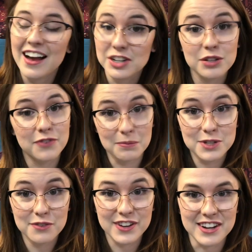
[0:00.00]
I actually filmed
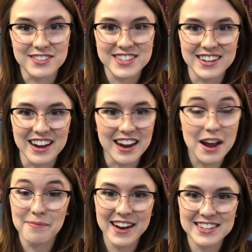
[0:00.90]
2 videos today, and
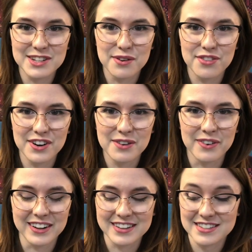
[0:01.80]
I might do a 3rd
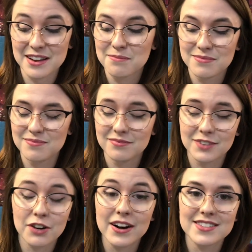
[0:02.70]
one, because I'm
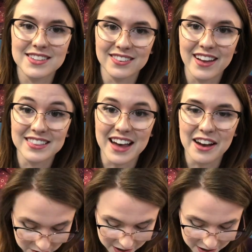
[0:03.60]
crazy like that.